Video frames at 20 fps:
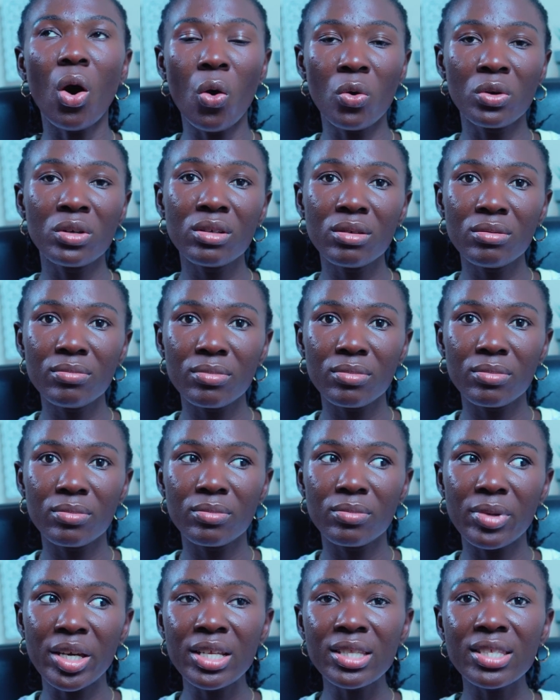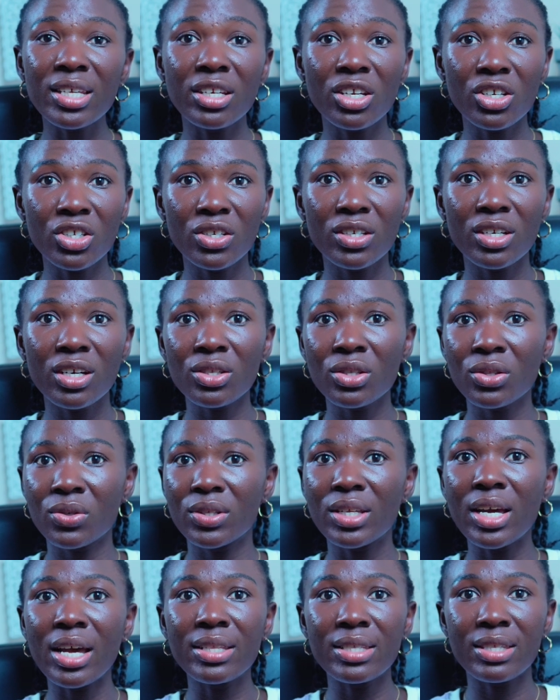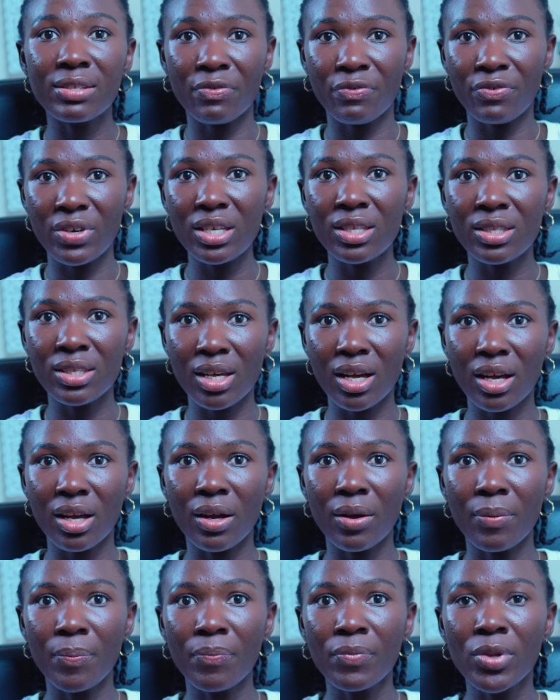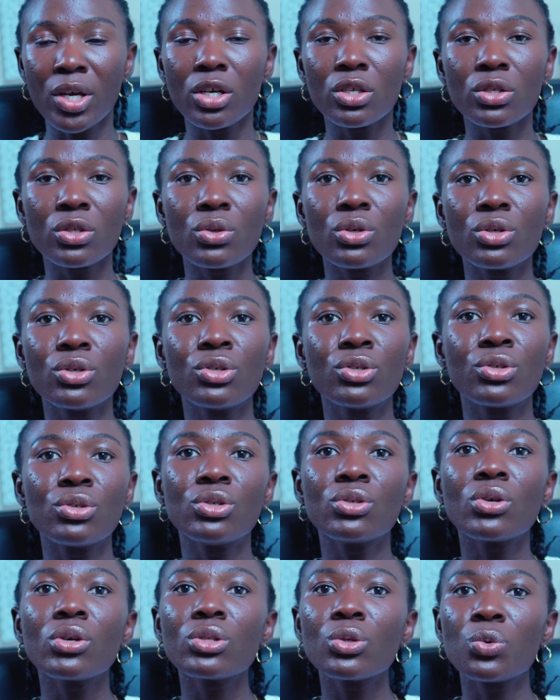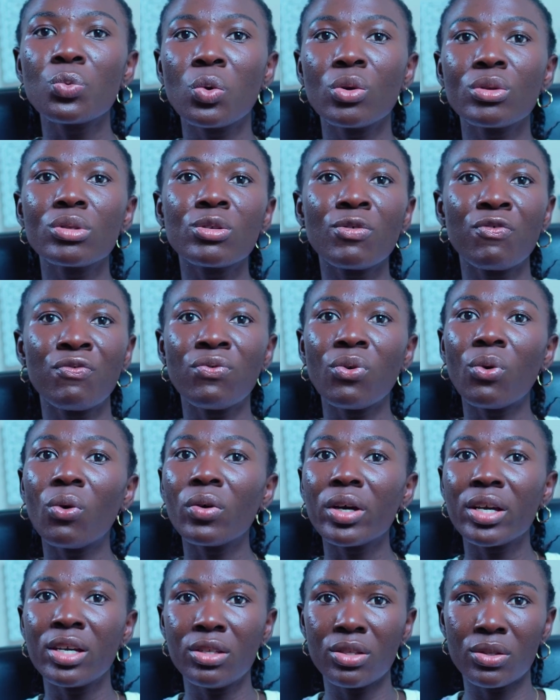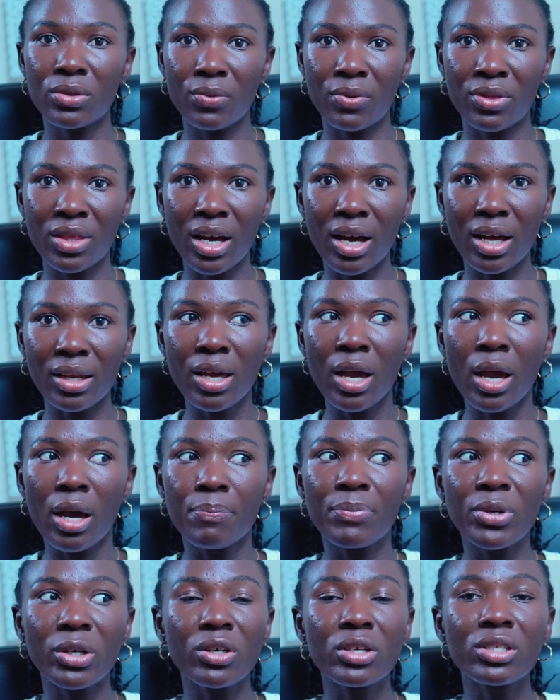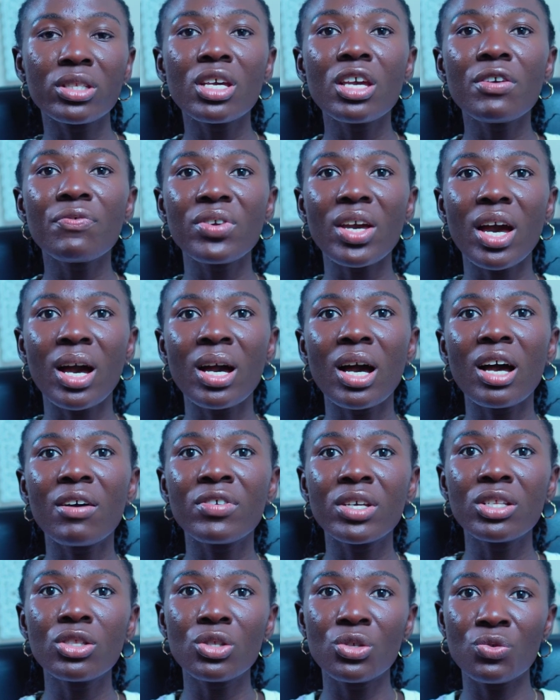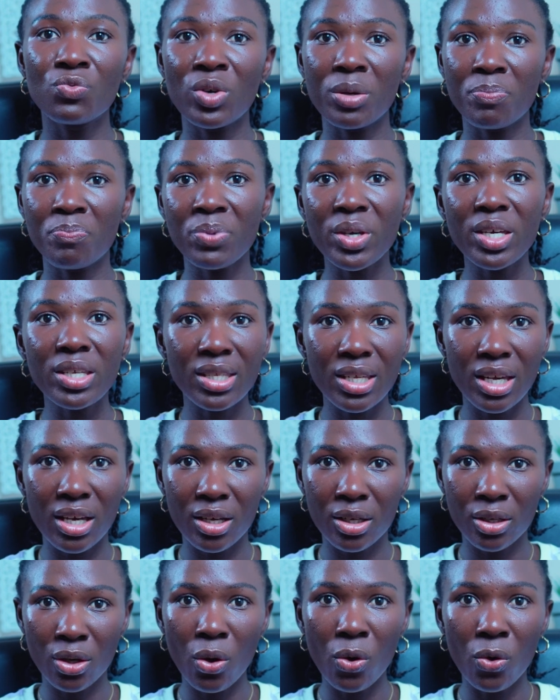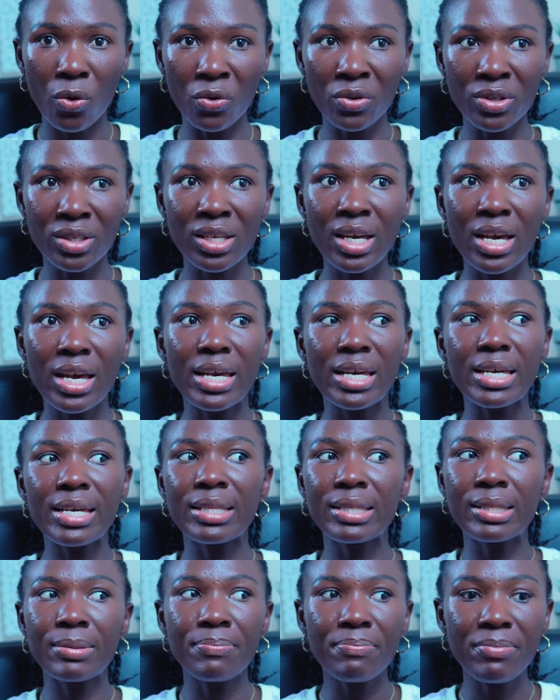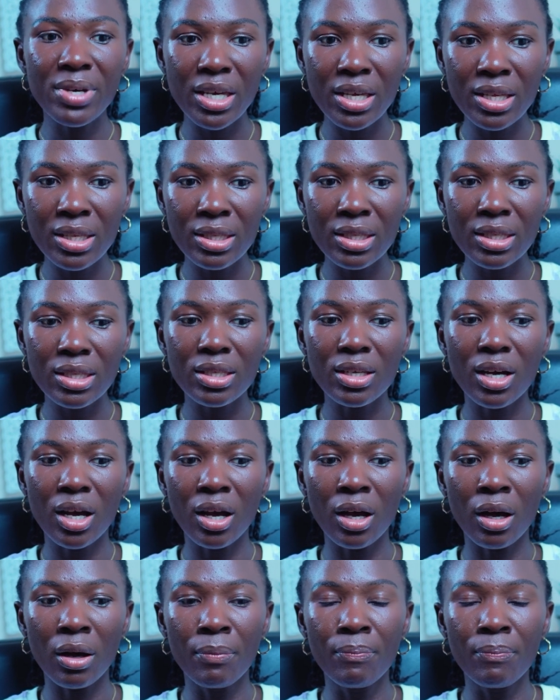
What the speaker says: on international students' visa. So you do not want to fall into that, because if you are having to repeat a course, it means